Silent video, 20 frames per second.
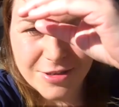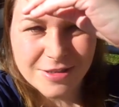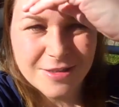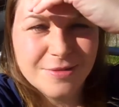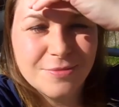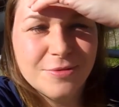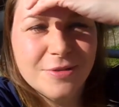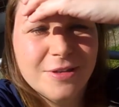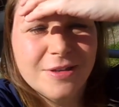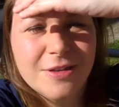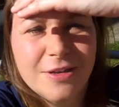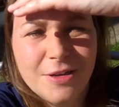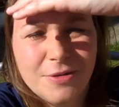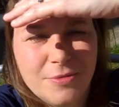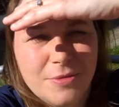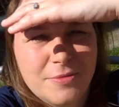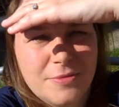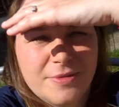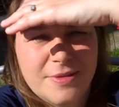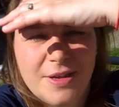You just wouldn't
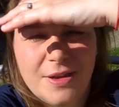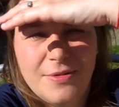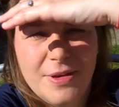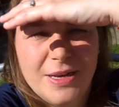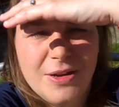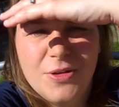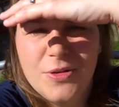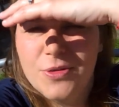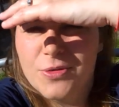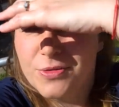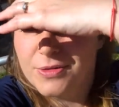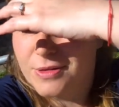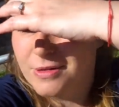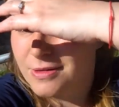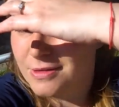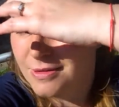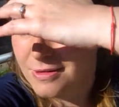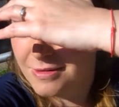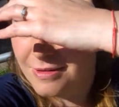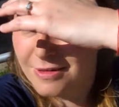know what was going on.
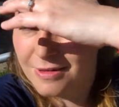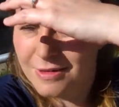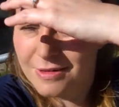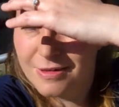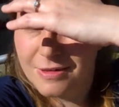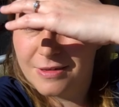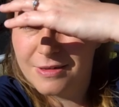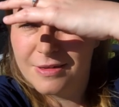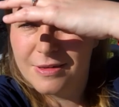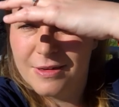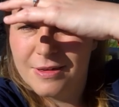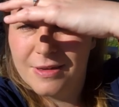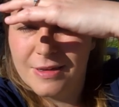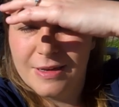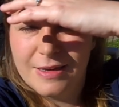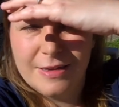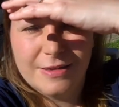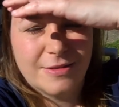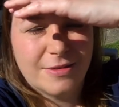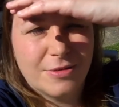
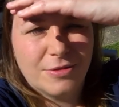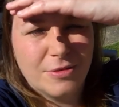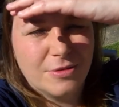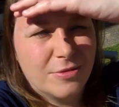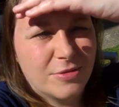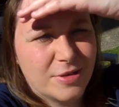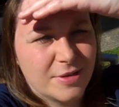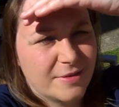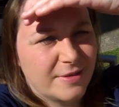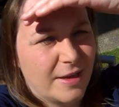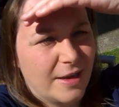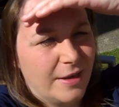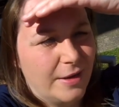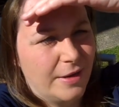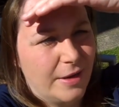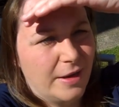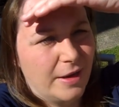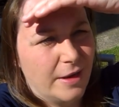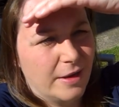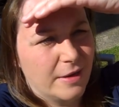It's gorgeous
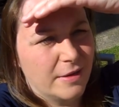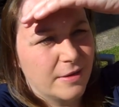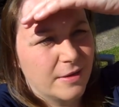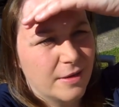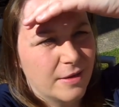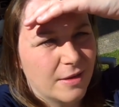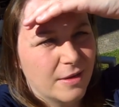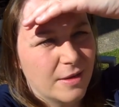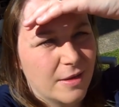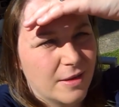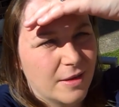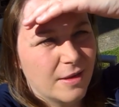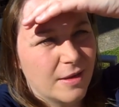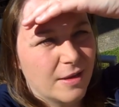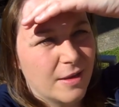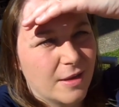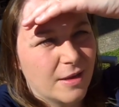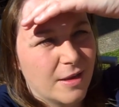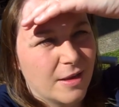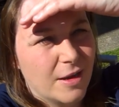out here.
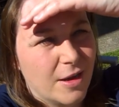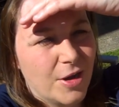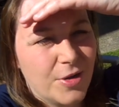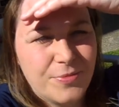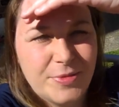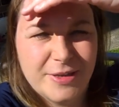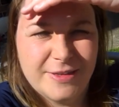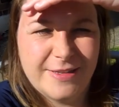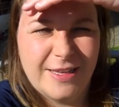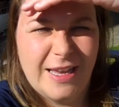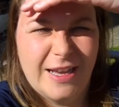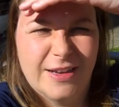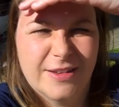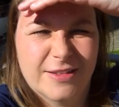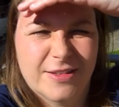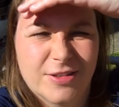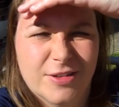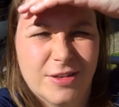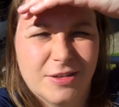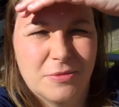I miss the
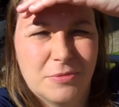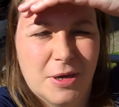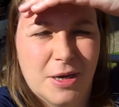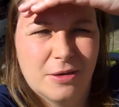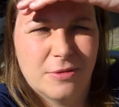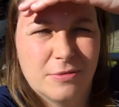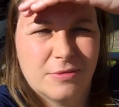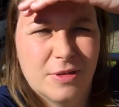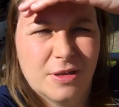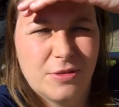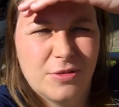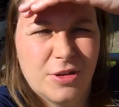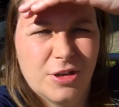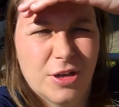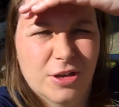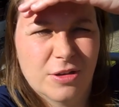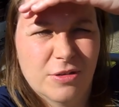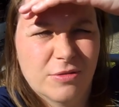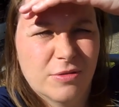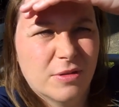outside world, don't
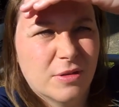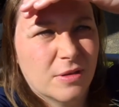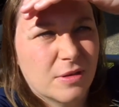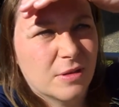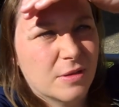you?